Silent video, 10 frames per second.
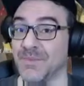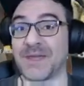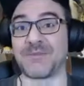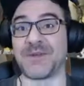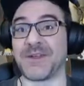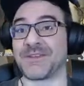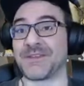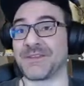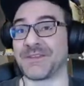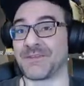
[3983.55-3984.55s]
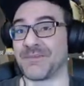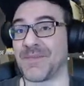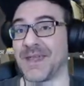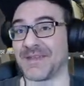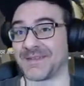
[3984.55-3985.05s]
Bad press and some
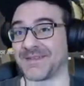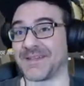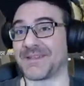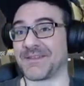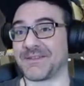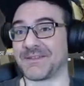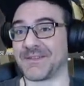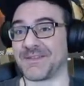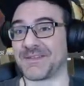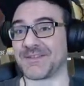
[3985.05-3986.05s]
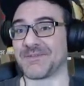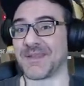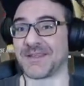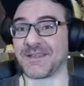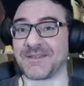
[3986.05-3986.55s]
bad executive decision
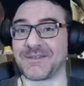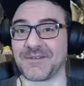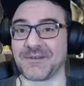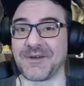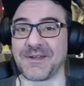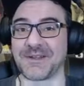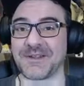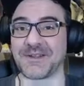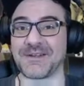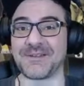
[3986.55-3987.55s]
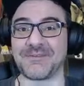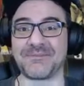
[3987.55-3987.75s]
making for a while there.